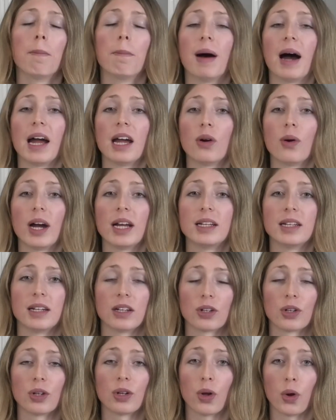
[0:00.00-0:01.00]

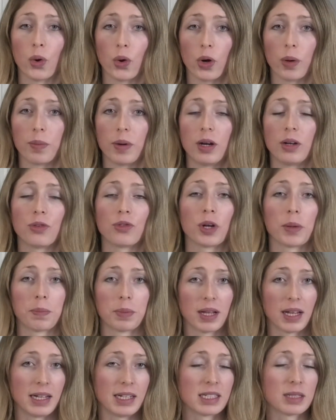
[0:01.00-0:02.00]
Bioidentical hormone
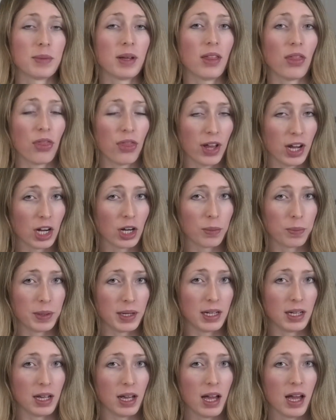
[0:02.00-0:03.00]
replacement
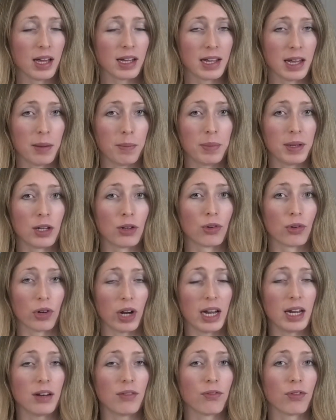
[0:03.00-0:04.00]
therapy can be
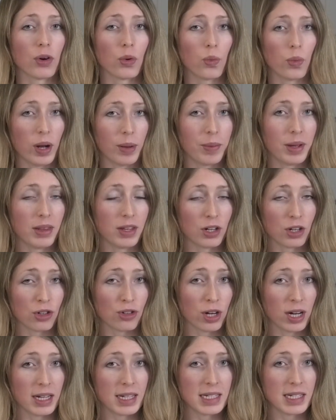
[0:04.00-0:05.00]
great for women that are
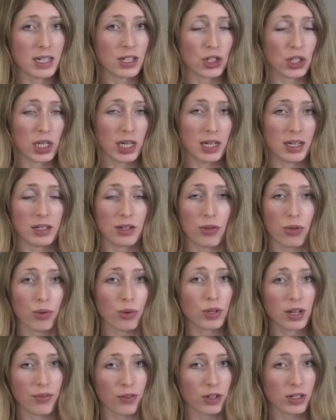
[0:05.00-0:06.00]
transitioning
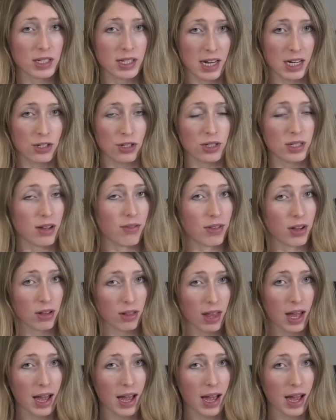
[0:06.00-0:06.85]
through different stages of their